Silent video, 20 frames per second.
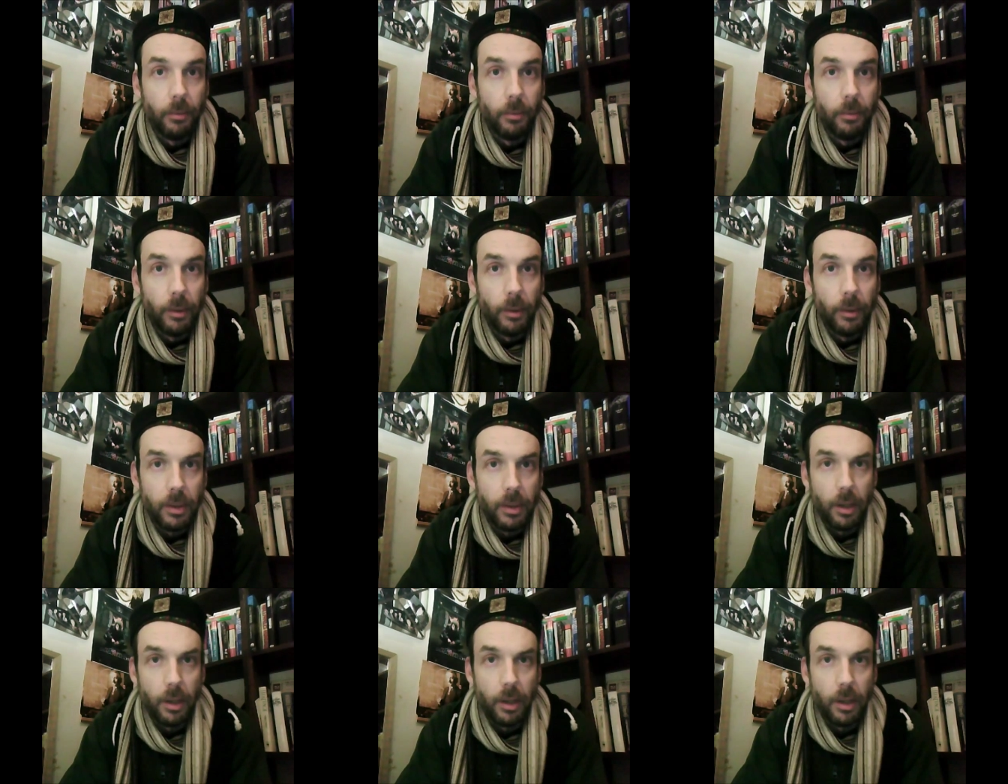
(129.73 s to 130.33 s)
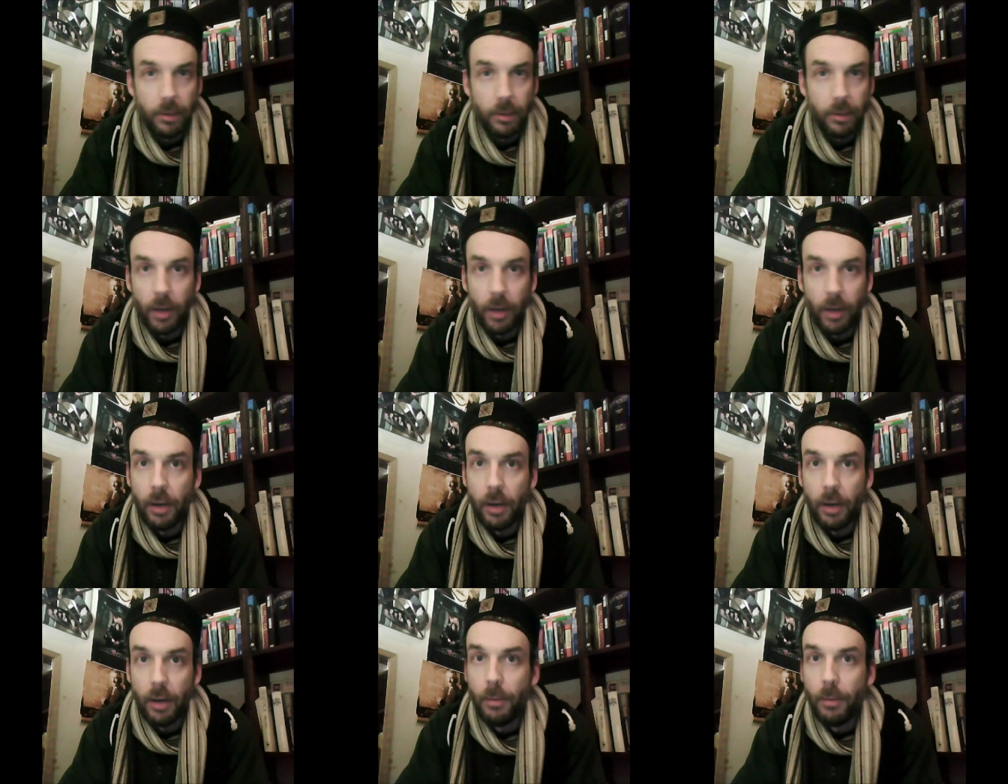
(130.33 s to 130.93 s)
There's lots of
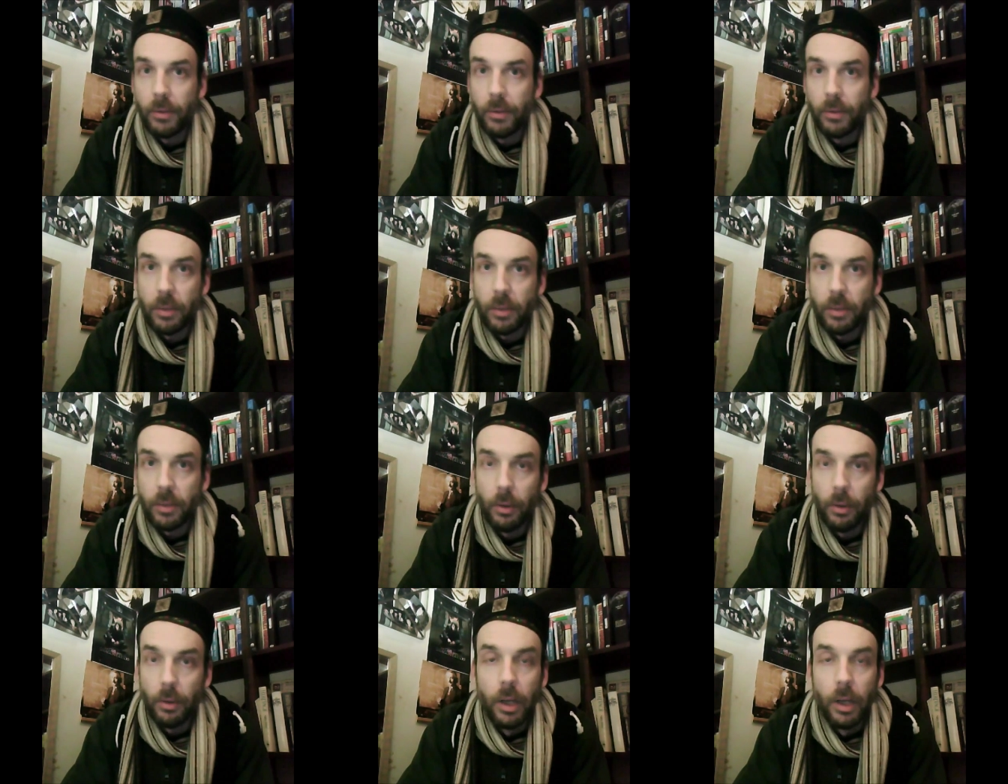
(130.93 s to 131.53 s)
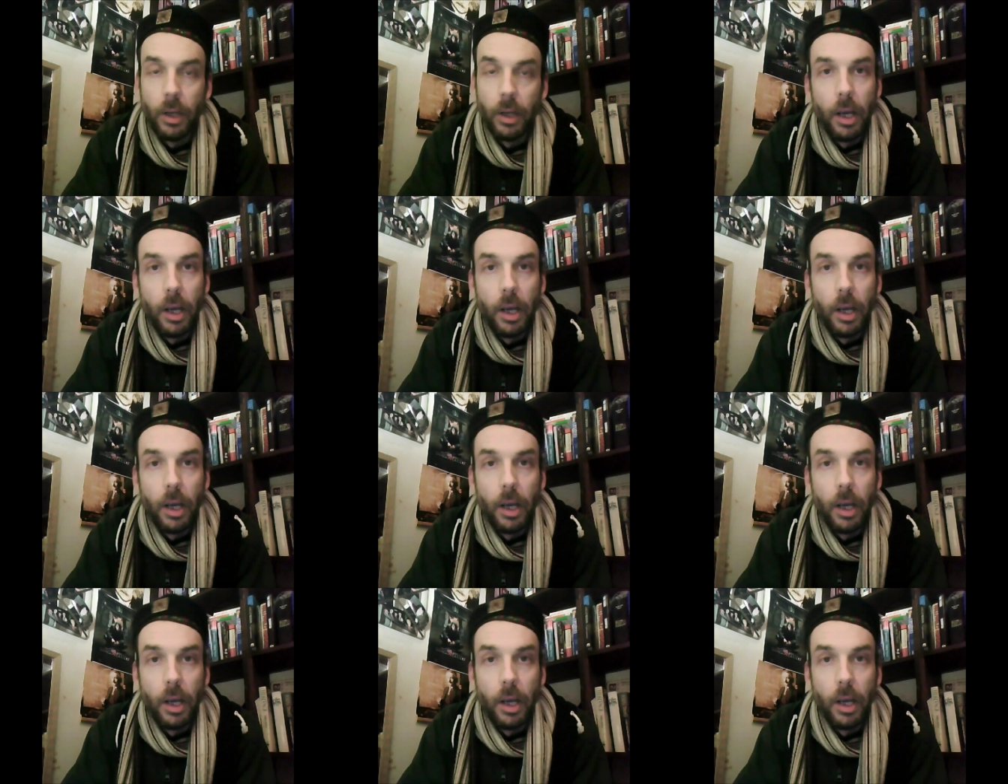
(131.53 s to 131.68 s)
high hopes for this one.